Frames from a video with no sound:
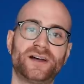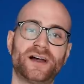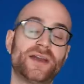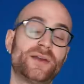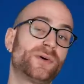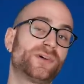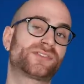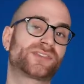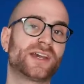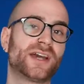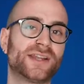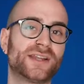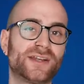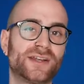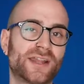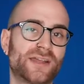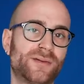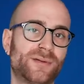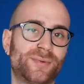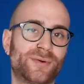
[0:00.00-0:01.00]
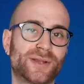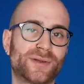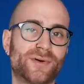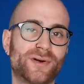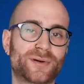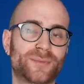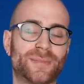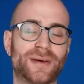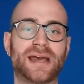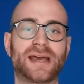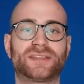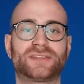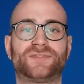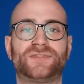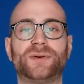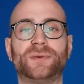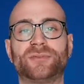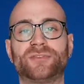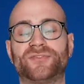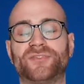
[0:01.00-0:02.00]
Hey, what's going on, everybody? Welcome back to
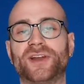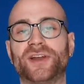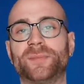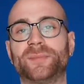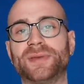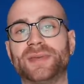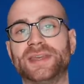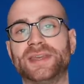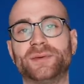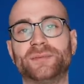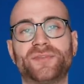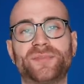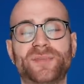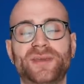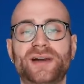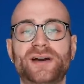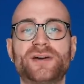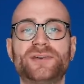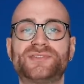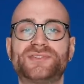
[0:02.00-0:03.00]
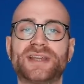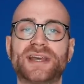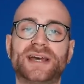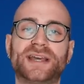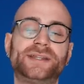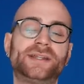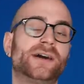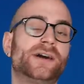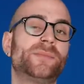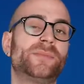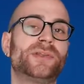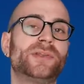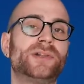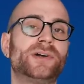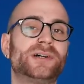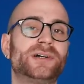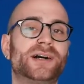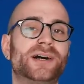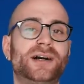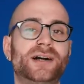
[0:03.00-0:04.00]
Football Therapy with me, your host Yan. I hope you
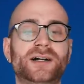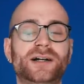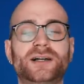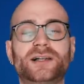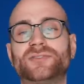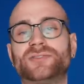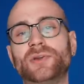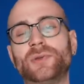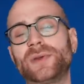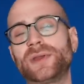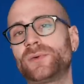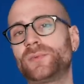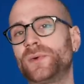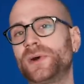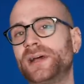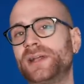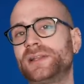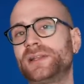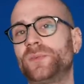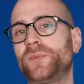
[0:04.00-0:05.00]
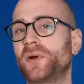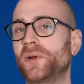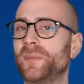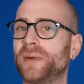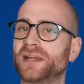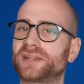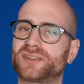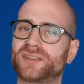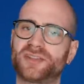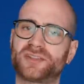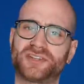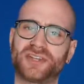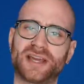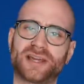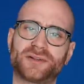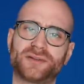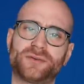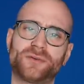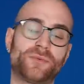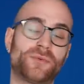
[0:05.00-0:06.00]
lot are doing well. Welcome back to the
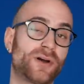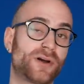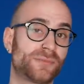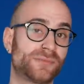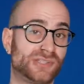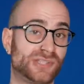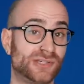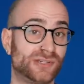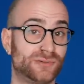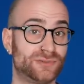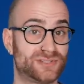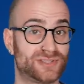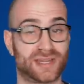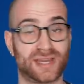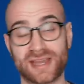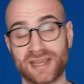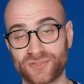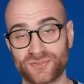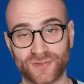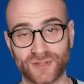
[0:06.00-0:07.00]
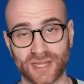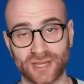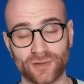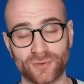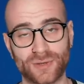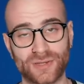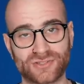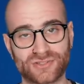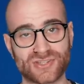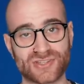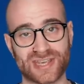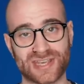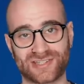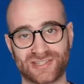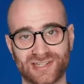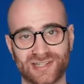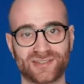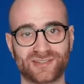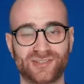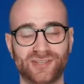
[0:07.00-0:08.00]
channel. Welcome to today's video, which is a
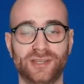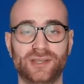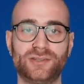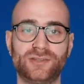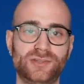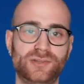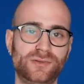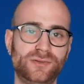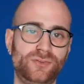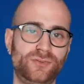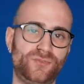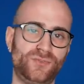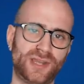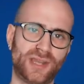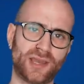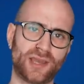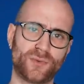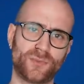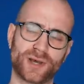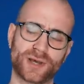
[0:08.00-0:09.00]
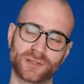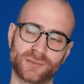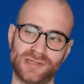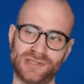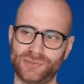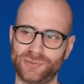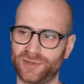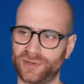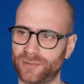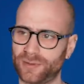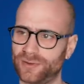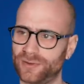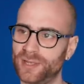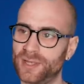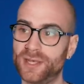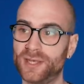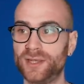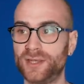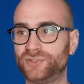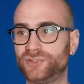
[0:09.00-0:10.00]
Chelsea news video. Where I'm going to be talking about
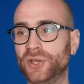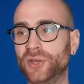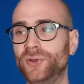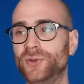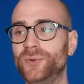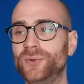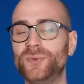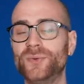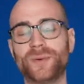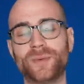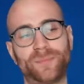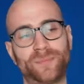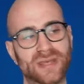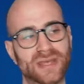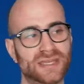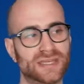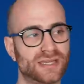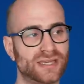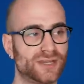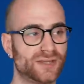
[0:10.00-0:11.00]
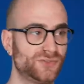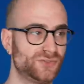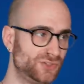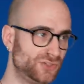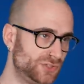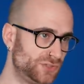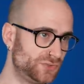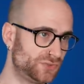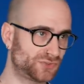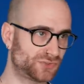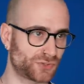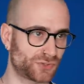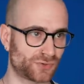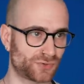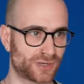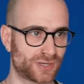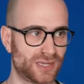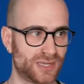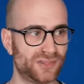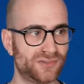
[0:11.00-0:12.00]
two big news
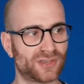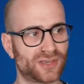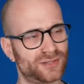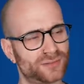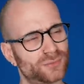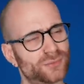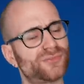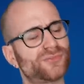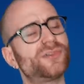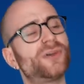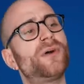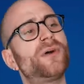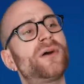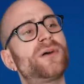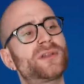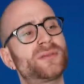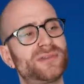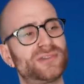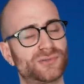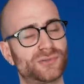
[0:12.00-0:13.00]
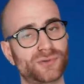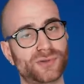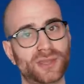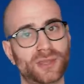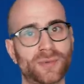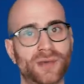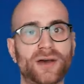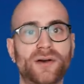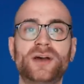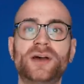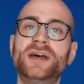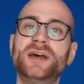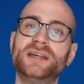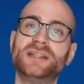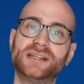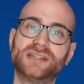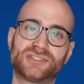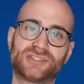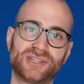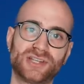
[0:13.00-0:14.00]
stories, and also I want to be talking about
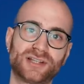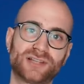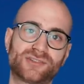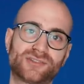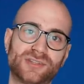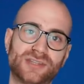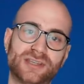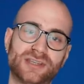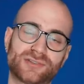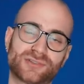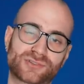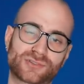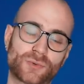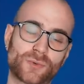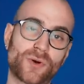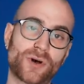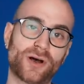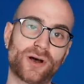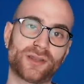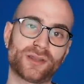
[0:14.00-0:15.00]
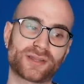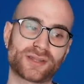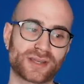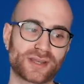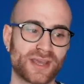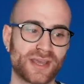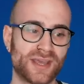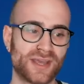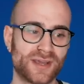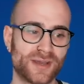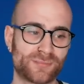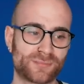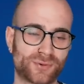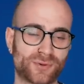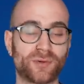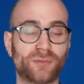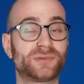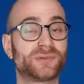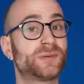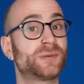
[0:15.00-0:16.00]
the Chelsea squad
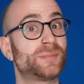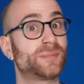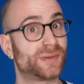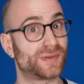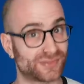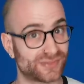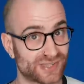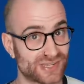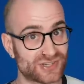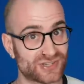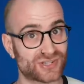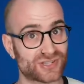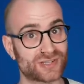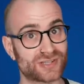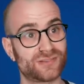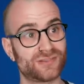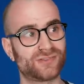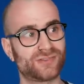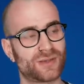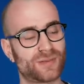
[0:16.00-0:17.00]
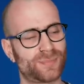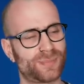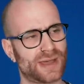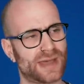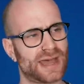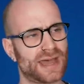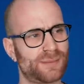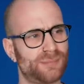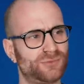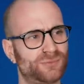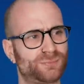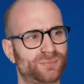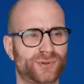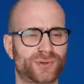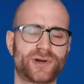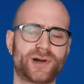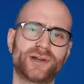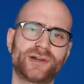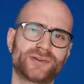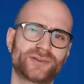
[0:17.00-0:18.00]
problem positions and perhaps
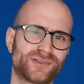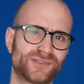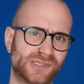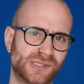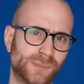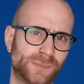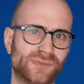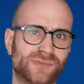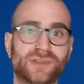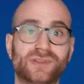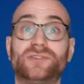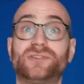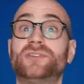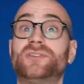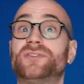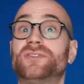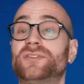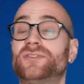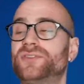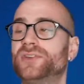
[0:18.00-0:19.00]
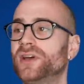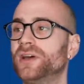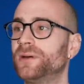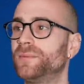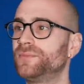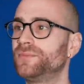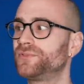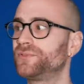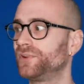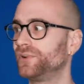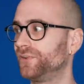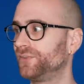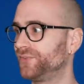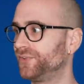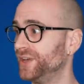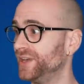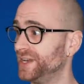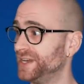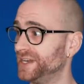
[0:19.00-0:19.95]
priority positions in terms of